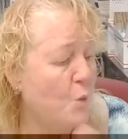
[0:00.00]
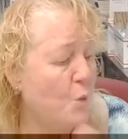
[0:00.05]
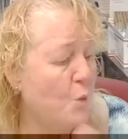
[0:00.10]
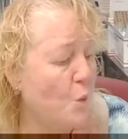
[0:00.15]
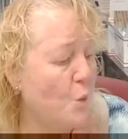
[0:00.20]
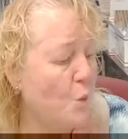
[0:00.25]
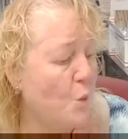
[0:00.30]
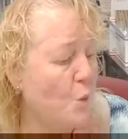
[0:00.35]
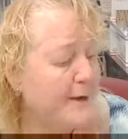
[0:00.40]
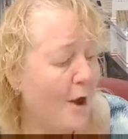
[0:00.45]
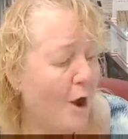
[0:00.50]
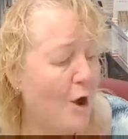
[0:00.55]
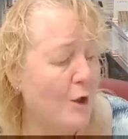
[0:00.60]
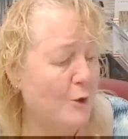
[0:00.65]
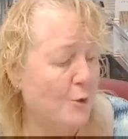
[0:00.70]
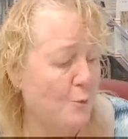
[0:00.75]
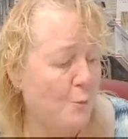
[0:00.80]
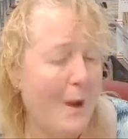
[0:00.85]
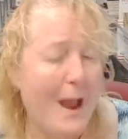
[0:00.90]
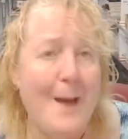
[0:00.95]

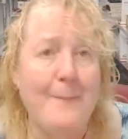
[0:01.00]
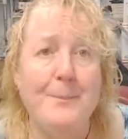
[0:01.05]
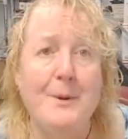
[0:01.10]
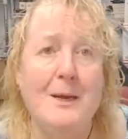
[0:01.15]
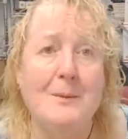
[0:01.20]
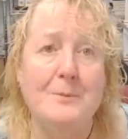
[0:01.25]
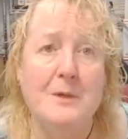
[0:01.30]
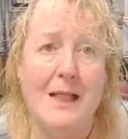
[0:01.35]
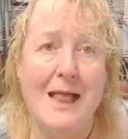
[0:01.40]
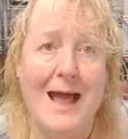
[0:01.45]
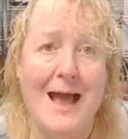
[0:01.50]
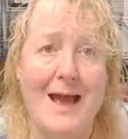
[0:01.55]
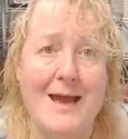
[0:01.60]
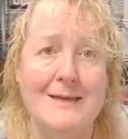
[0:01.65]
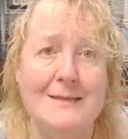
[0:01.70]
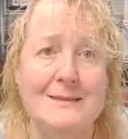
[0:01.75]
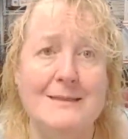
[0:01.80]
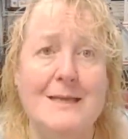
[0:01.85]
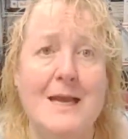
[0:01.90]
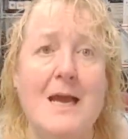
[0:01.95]
$20 wrap-up
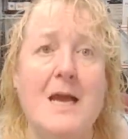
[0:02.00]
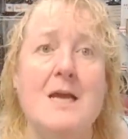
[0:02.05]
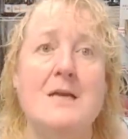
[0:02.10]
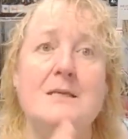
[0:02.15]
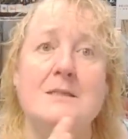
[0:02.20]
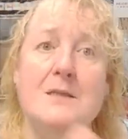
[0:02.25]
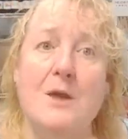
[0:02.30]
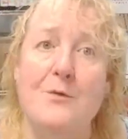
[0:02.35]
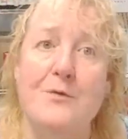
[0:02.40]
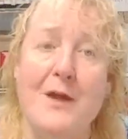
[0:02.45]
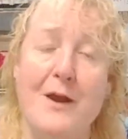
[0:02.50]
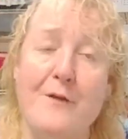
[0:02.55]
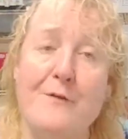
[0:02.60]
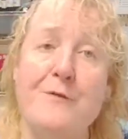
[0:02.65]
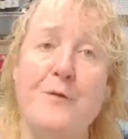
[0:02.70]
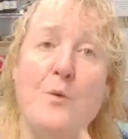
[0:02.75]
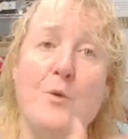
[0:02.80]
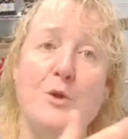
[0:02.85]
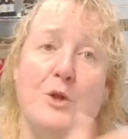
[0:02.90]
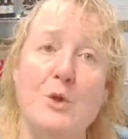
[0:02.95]
class, so
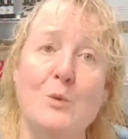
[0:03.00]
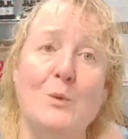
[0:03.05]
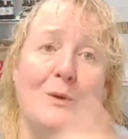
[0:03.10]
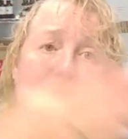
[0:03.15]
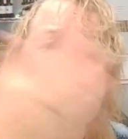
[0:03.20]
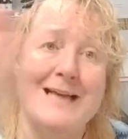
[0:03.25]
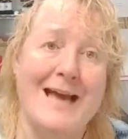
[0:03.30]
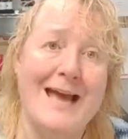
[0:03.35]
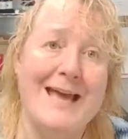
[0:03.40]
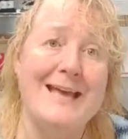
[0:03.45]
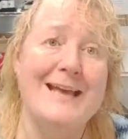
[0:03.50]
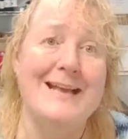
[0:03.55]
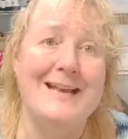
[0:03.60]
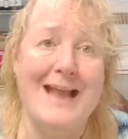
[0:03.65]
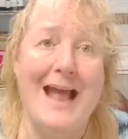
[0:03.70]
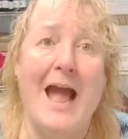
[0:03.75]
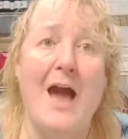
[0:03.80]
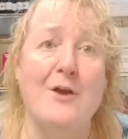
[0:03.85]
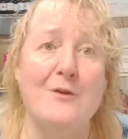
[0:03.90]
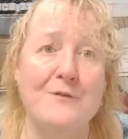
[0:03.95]
therefore you were
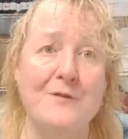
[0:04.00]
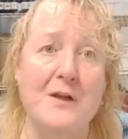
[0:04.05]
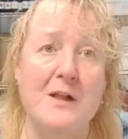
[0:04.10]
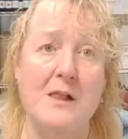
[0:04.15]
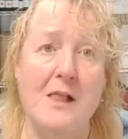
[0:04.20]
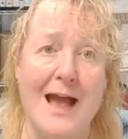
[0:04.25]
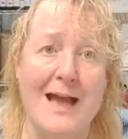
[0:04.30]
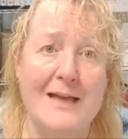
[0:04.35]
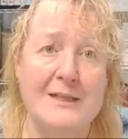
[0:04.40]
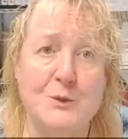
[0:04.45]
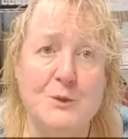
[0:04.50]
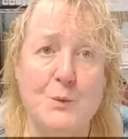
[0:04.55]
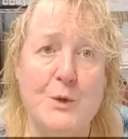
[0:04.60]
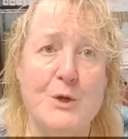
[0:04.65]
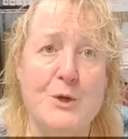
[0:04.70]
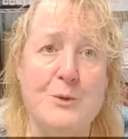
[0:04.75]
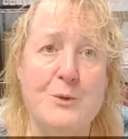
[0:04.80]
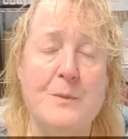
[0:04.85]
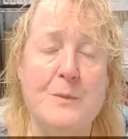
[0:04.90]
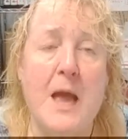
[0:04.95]
taken out of the
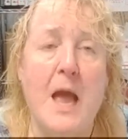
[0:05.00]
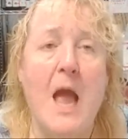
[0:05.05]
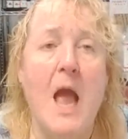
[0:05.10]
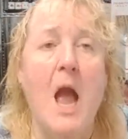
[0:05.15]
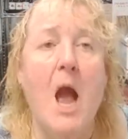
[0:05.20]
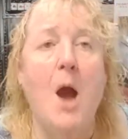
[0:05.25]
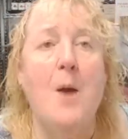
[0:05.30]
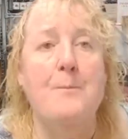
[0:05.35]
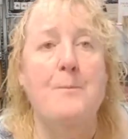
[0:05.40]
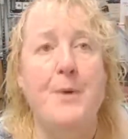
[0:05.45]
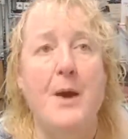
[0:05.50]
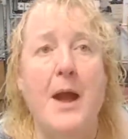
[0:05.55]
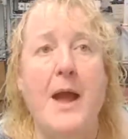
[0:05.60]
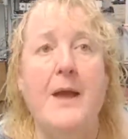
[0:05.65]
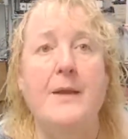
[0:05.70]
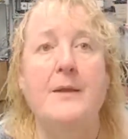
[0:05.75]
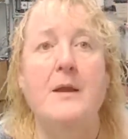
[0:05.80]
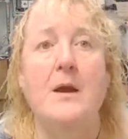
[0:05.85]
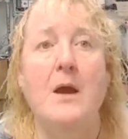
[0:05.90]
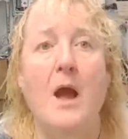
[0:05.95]
classroom.
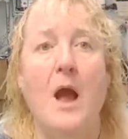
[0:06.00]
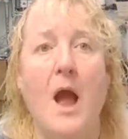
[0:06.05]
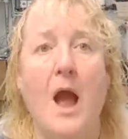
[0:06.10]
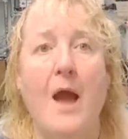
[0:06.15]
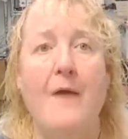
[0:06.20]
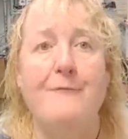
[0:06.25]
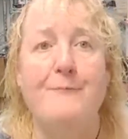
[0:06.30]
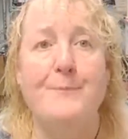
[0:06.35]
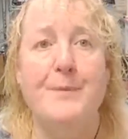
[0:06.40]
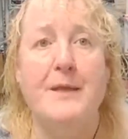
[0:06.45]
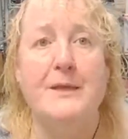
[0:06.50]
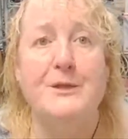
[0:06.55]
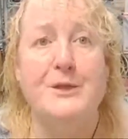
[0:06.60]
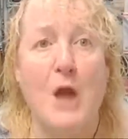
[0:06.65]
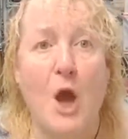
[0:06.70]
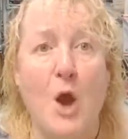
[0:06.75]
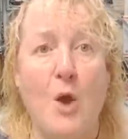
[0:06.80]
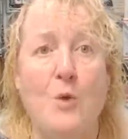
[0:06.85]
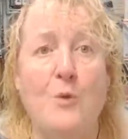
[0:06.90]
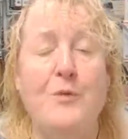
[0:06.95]
But I've been
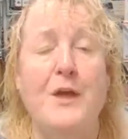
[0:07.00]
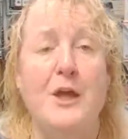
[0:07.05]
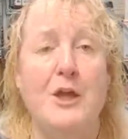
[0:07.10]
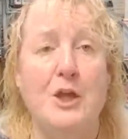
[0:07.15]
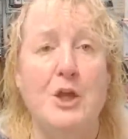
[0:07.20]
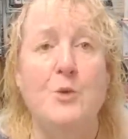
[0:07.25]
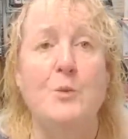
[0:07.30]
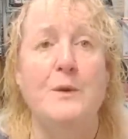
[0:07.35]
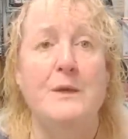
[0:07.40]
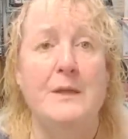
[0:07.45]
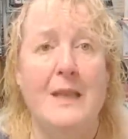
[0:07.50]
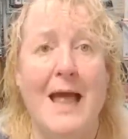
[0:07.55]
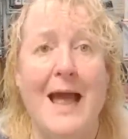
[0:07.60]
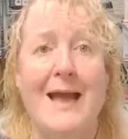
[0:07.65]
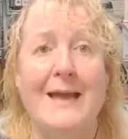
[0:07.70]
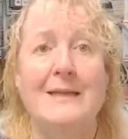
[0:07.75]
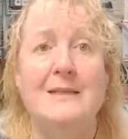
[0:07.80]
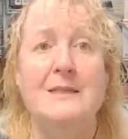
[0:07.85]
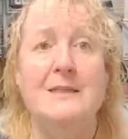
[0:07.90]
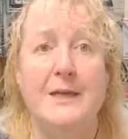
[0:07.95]
told that you would
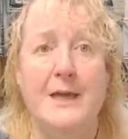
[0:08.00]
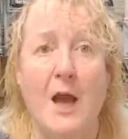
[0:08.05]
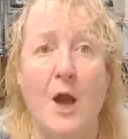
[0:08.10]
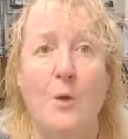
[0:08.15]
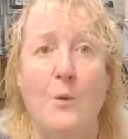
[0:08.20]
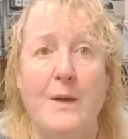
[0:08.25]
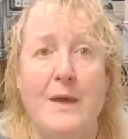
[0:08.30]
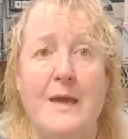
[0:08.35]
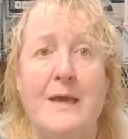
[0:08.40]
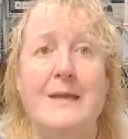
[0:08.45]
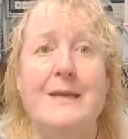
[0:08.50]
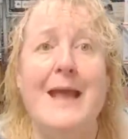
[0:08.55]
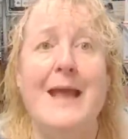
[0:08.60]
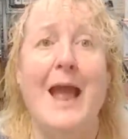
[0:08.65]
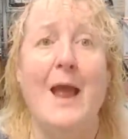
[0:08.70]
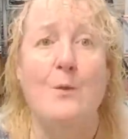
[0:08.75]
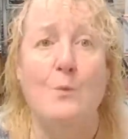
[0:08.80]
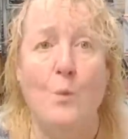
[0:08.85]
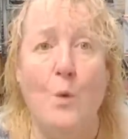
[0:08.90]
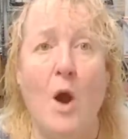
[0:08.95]
like to go in
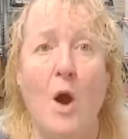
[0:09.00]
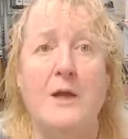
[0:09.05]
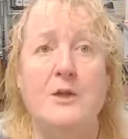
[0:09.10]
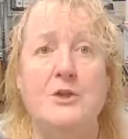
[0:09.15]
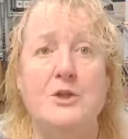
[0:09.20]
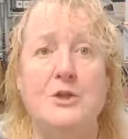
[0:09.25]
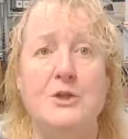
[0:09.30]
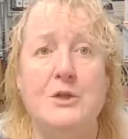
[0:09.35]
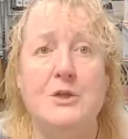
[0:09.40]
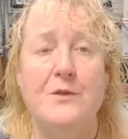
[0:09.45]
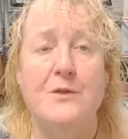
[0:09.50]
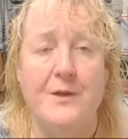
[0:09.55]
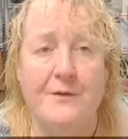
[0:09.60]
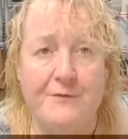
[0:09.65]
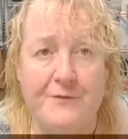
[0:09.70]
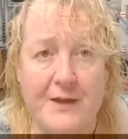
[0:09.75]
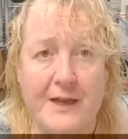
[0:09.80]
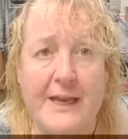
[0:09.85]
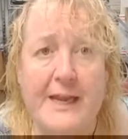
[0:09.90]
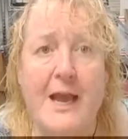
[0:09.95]
and watch the
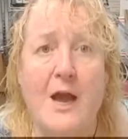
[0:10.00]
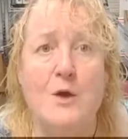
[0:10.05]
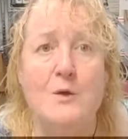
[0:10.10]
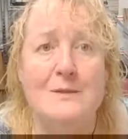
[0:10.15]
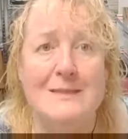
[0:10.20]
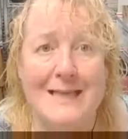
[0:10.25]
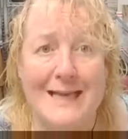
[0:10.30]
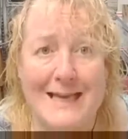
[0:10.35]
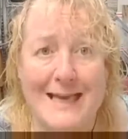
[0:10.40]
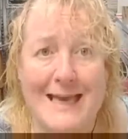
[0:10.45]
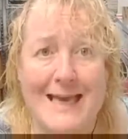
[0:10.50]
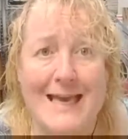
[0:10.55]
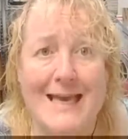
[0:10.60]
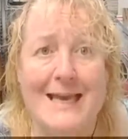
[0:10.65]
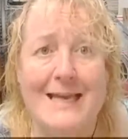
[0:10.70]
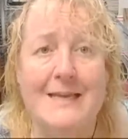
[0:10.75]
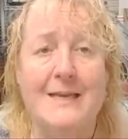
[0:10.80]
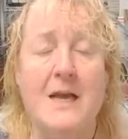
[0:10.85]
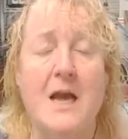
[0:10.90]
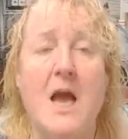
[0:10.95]
videos
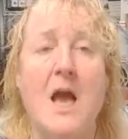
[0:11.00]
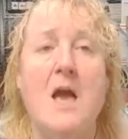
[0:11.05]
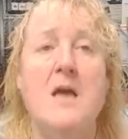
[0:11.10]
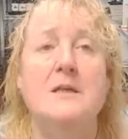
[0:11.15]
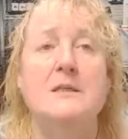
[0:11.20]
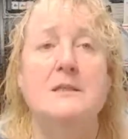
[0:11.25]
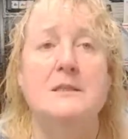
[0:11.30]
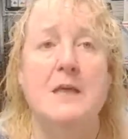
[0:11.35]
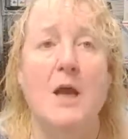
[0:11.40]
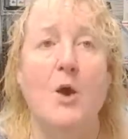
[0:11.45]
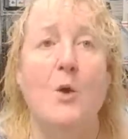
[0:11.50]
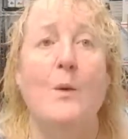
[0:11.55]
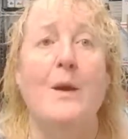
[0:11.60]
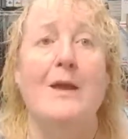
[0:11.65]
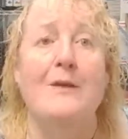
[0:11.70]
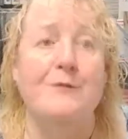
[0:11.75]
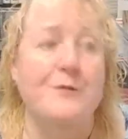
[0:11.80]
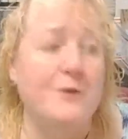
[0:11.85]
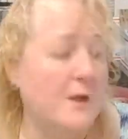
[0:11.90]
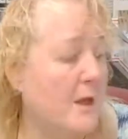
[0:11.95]
again. So
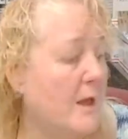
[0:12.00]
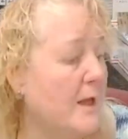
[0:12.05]
if